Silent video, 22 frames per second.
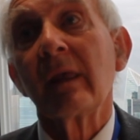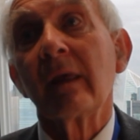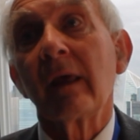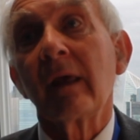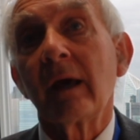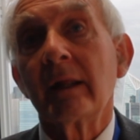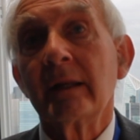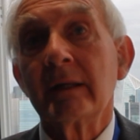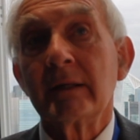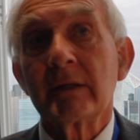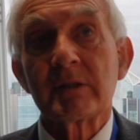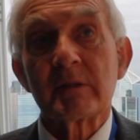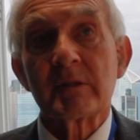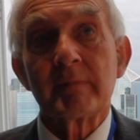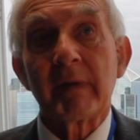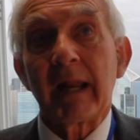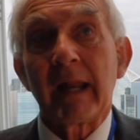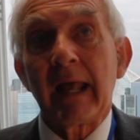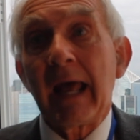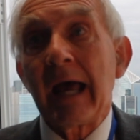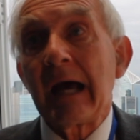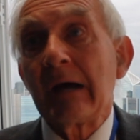And it doesn't
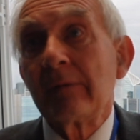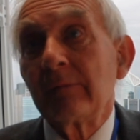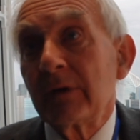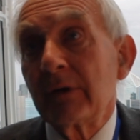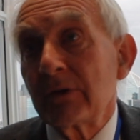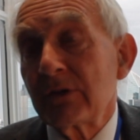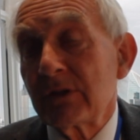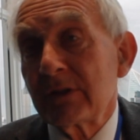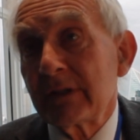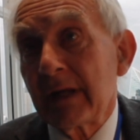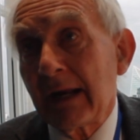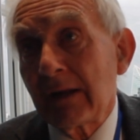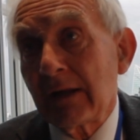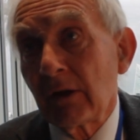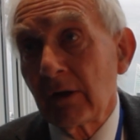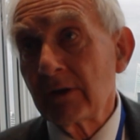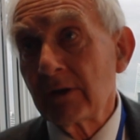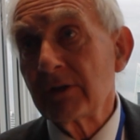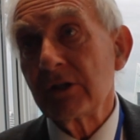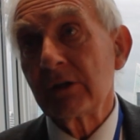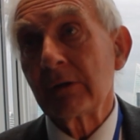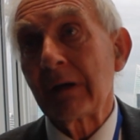matter how much
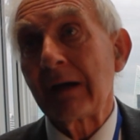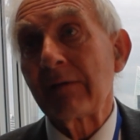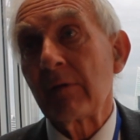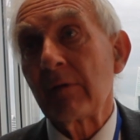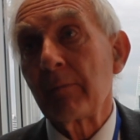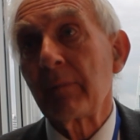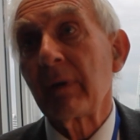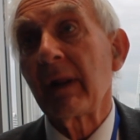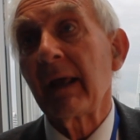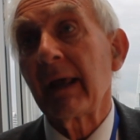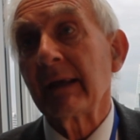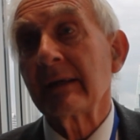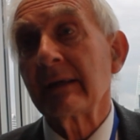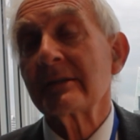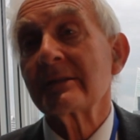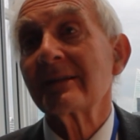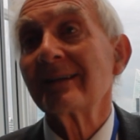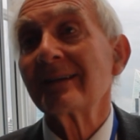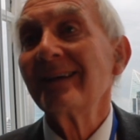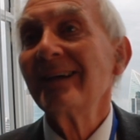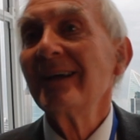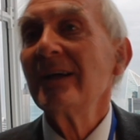technology you have in
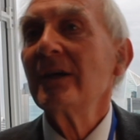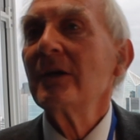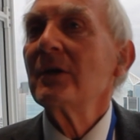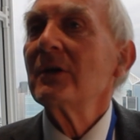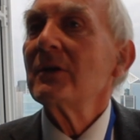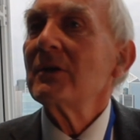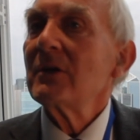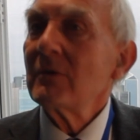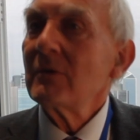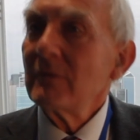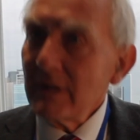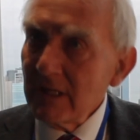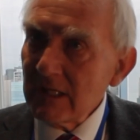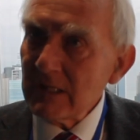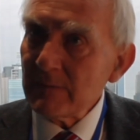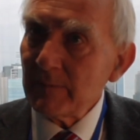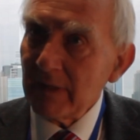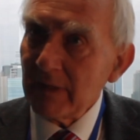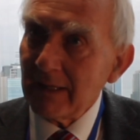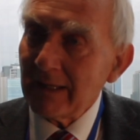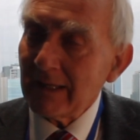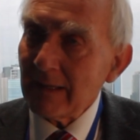place, you need to
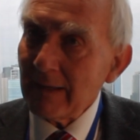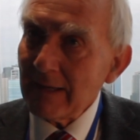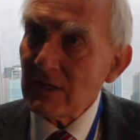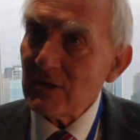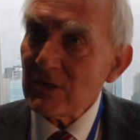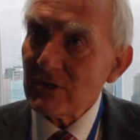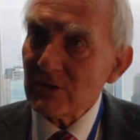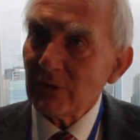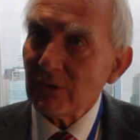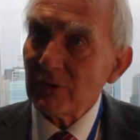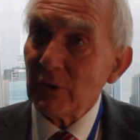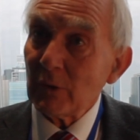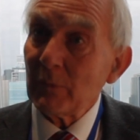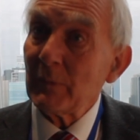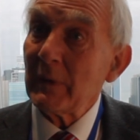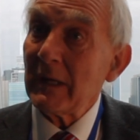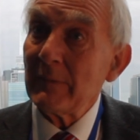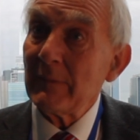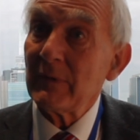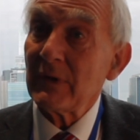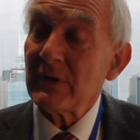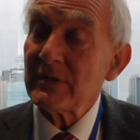be making sure your
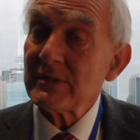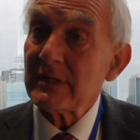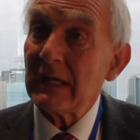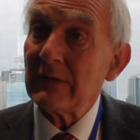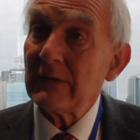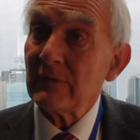people are safe